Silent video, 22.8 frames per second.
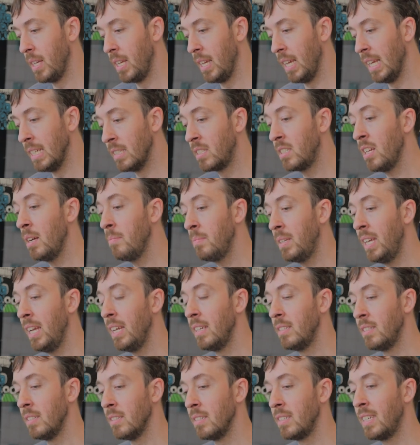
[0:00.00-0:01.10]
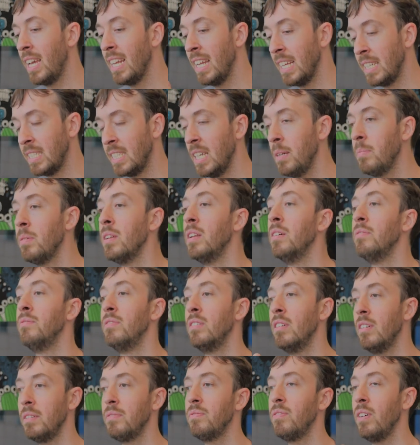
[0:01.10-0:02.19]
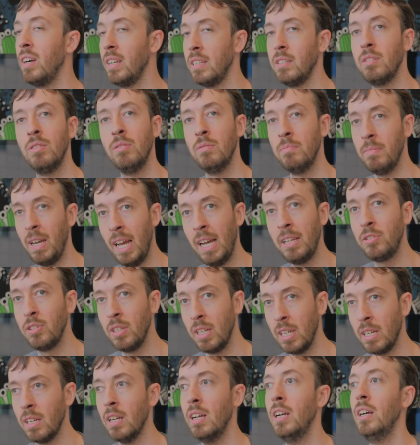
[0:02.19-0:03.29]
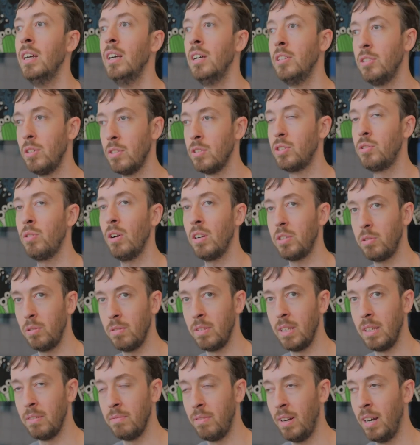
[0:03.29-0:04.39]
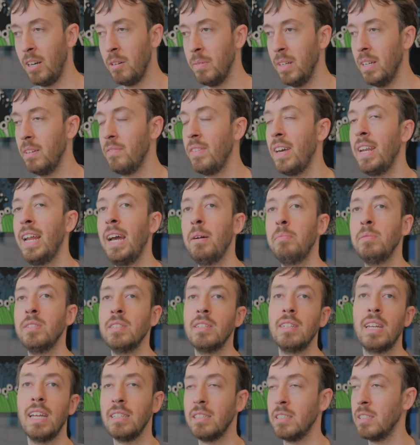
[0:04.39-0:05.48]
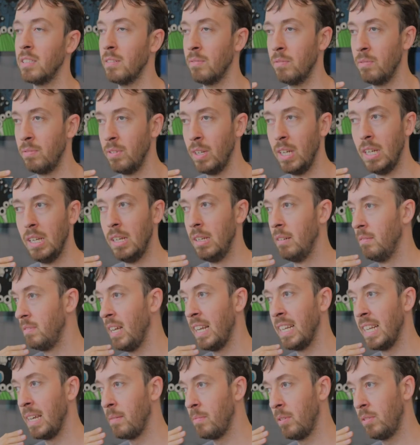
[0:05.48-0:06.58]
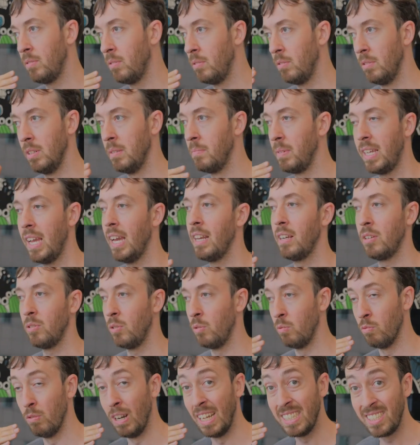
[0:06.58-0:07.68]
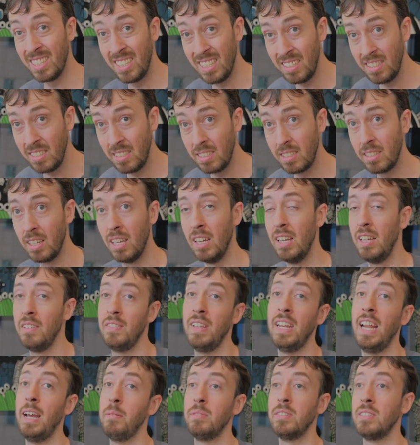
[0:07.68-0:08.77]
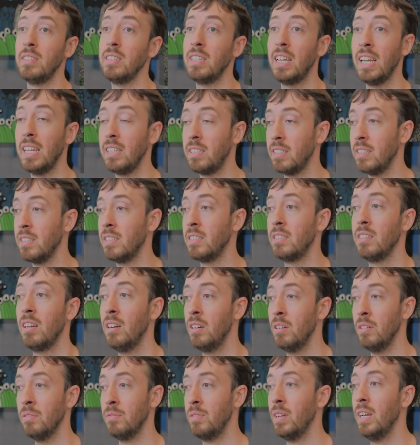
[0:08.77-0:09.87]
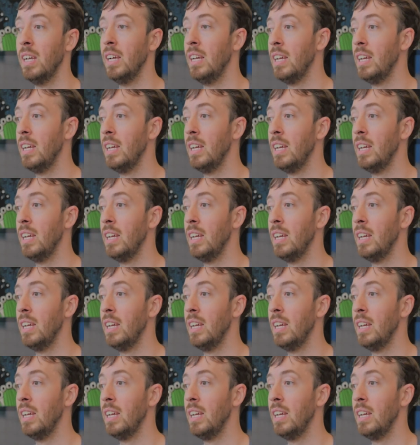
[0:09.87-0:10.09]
in some cases can exhibit a very fine-tuned matching to the structure of the environment. That happens in cases of dynamical and mechanical resonance. That happens in cases of